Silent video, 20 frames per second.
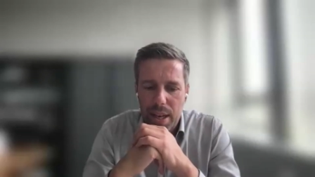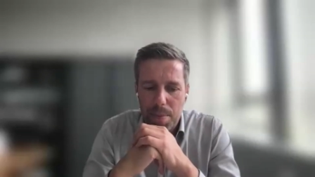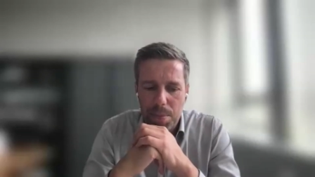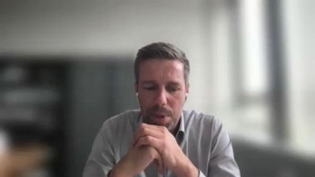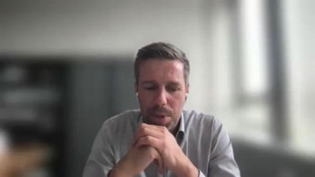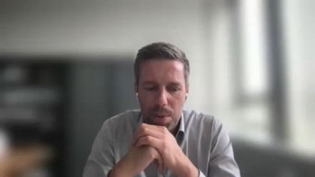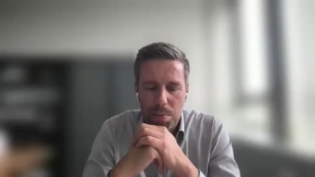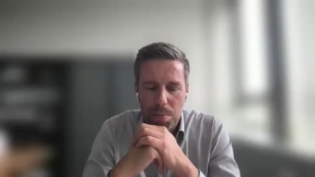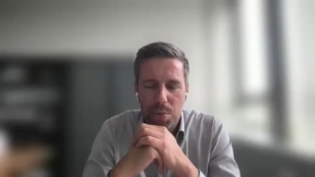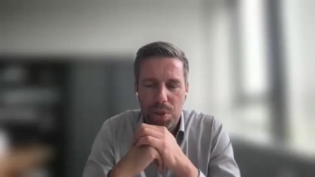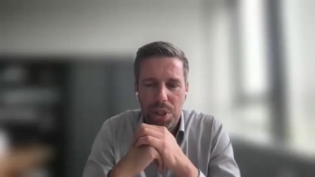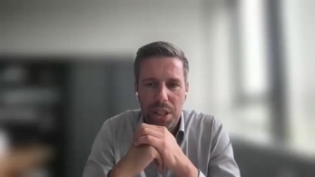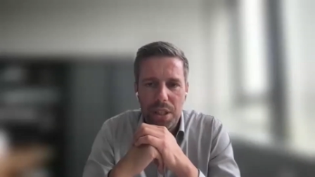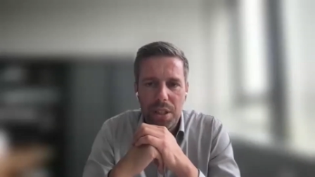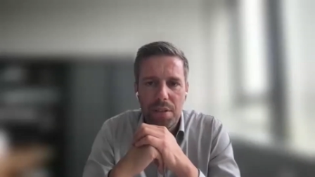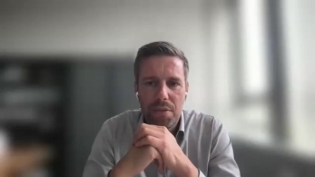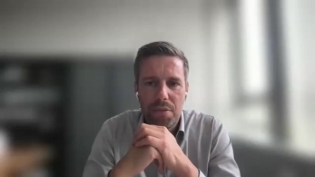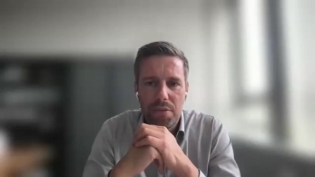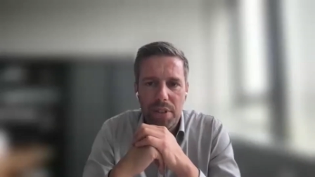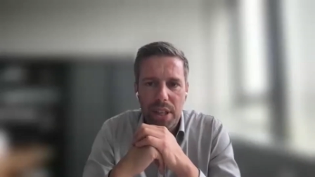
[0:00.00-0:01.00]
can be a
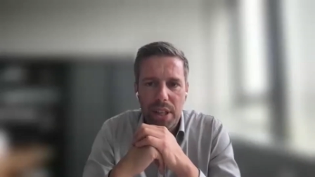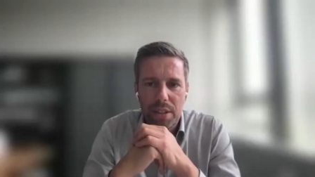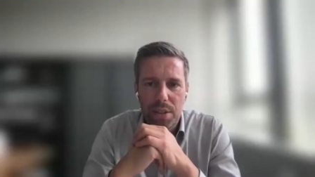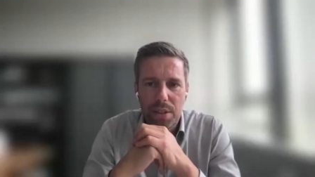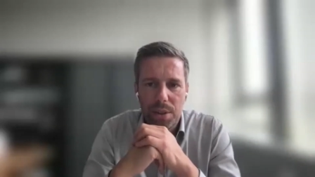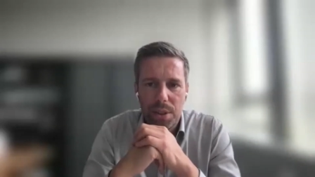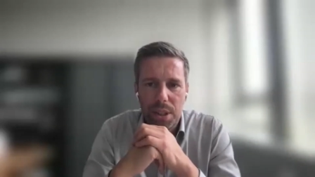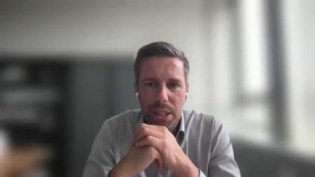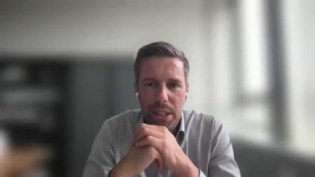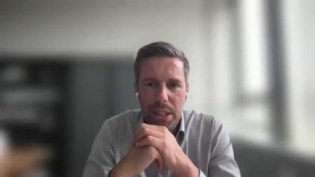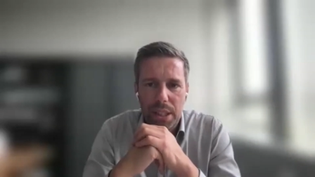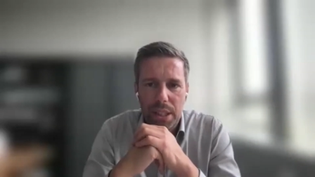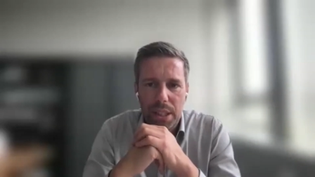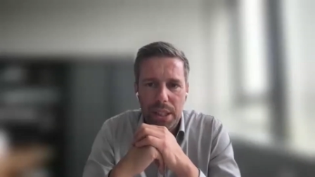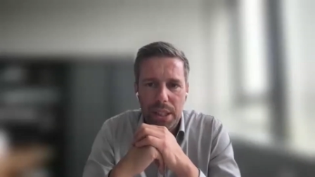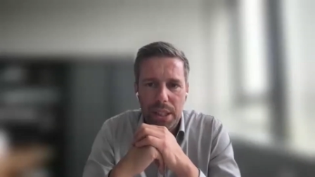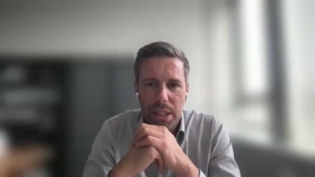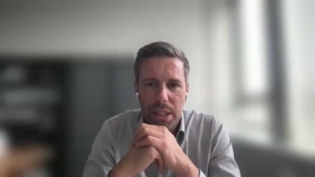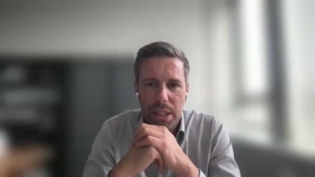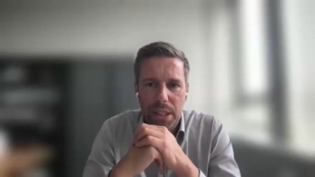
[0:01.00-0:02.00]
predictive factor
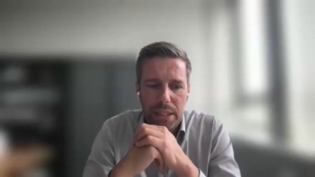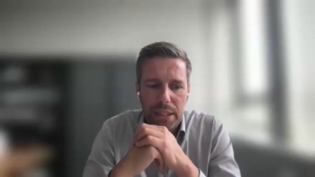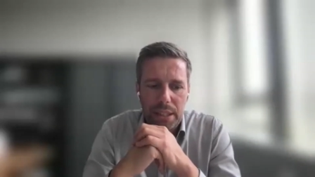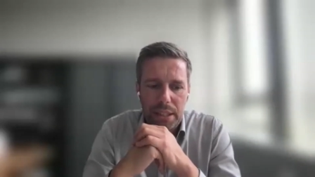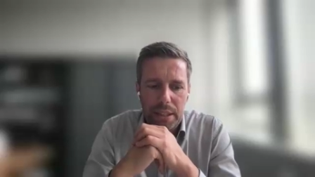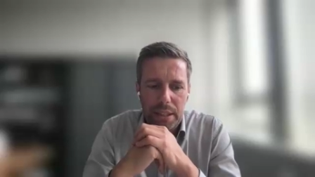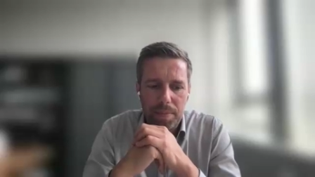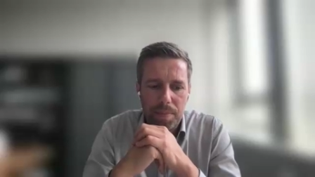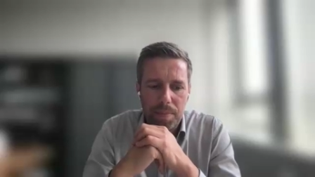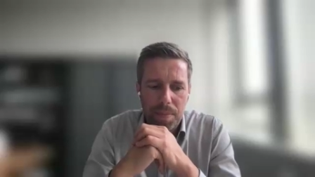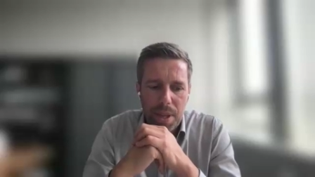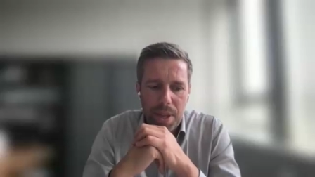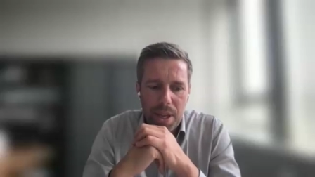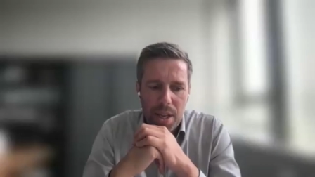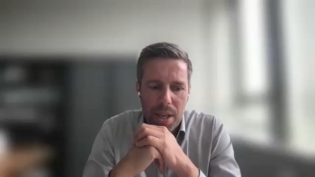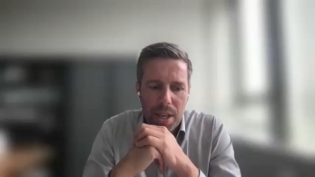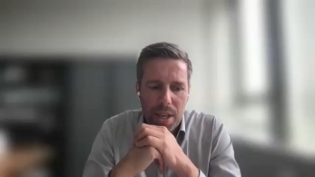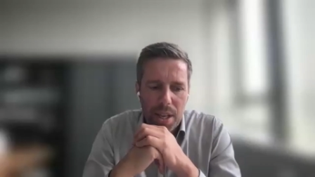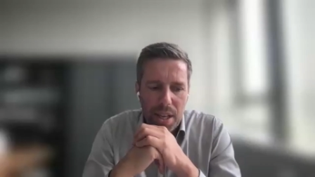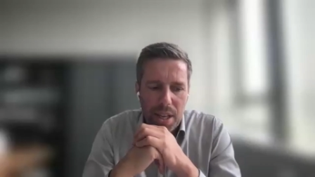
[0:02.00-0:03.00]

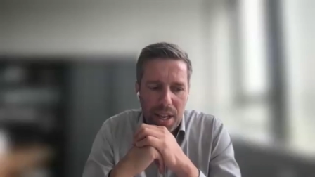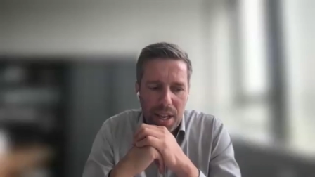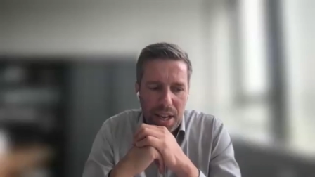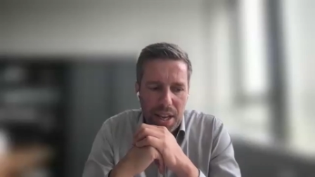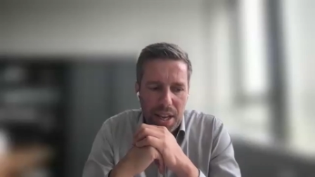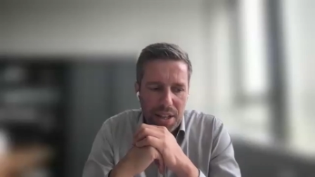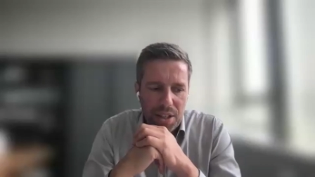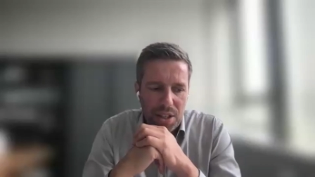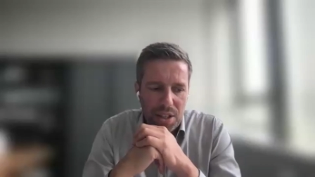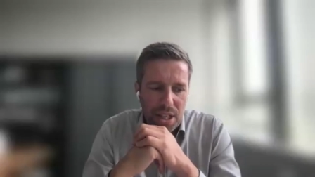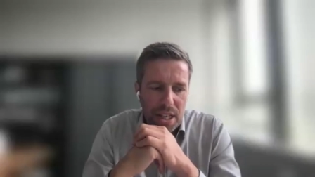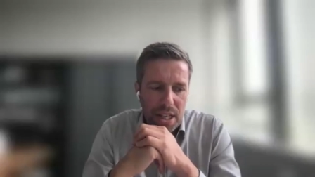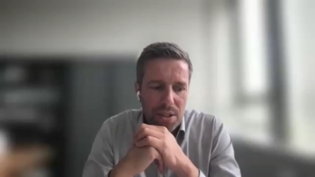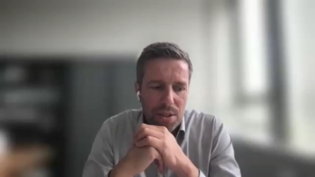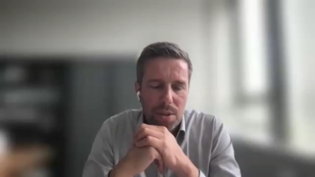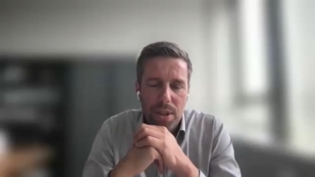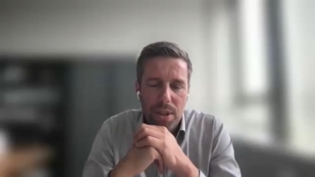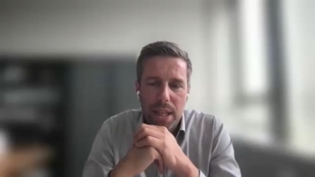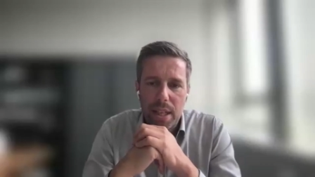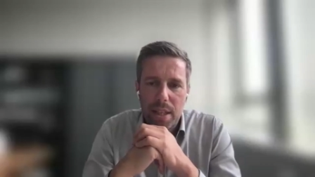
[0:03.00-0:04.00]
in the
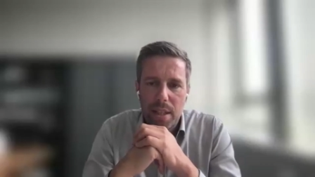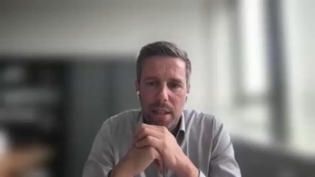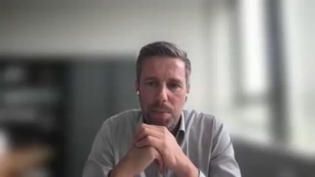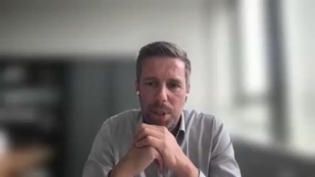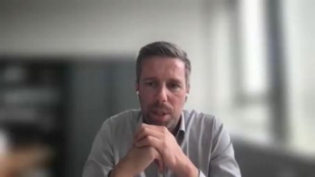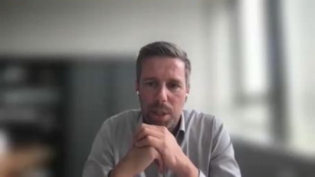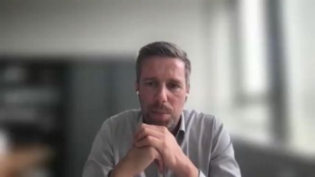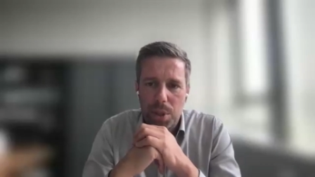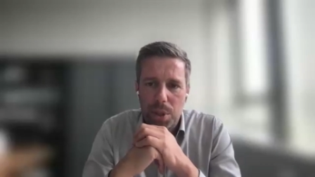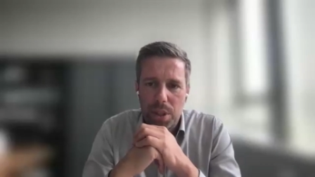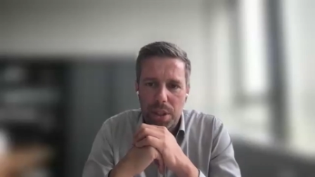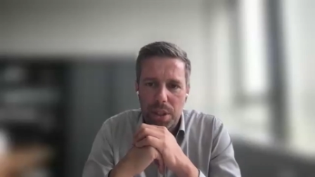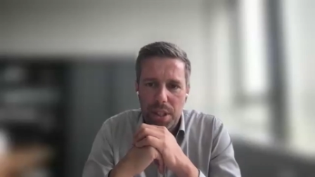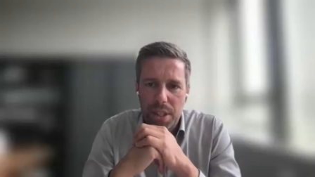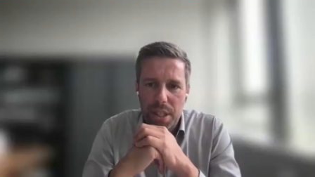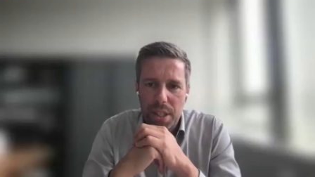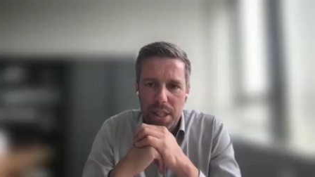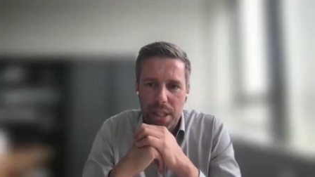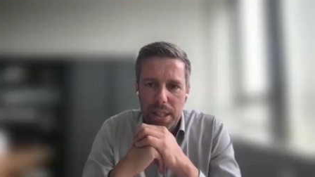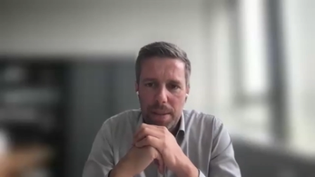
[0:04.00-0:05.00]
chance to get the metabolic
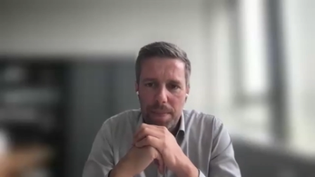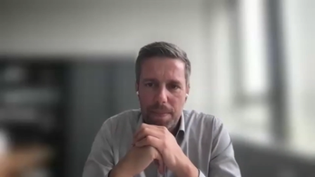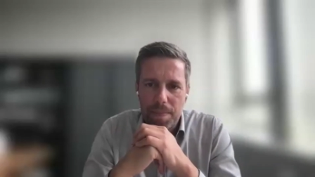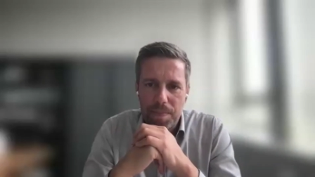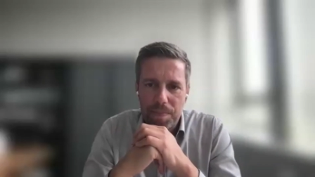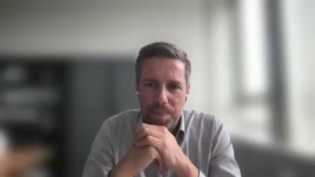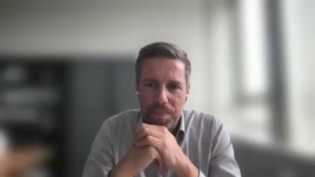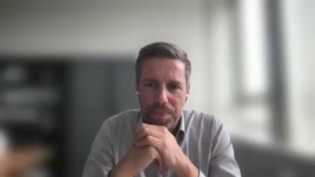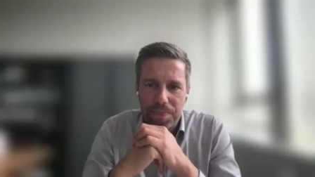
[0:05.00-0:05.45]
disease.